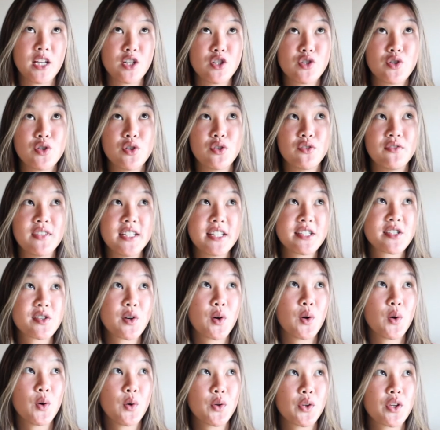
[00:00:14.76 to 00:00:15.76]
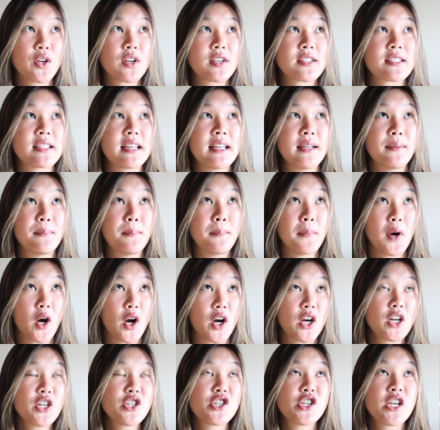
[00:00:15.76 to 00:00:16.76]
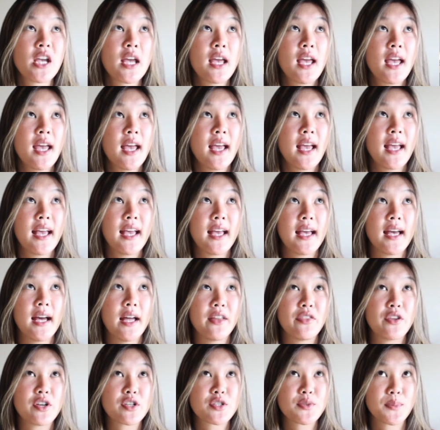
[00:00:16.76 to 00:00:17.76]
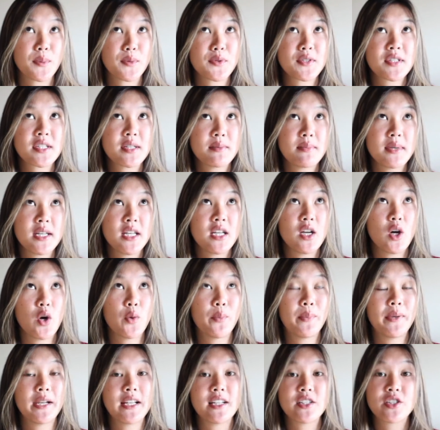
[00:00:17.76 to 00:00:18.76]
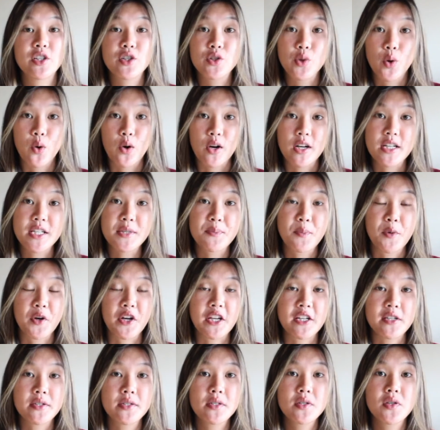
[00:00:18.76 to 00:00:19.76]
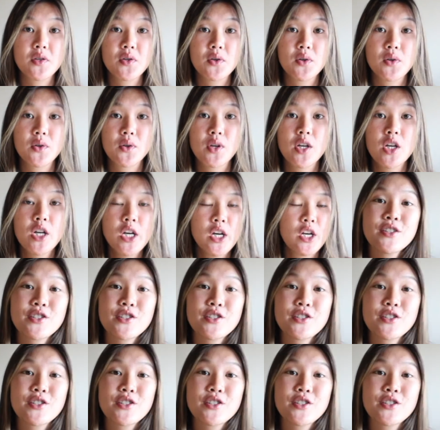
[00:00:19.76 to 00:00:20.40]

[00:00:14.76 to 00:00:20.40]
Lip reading: to visa holders in March, and they're supposed to be opening to tourists pretty soon.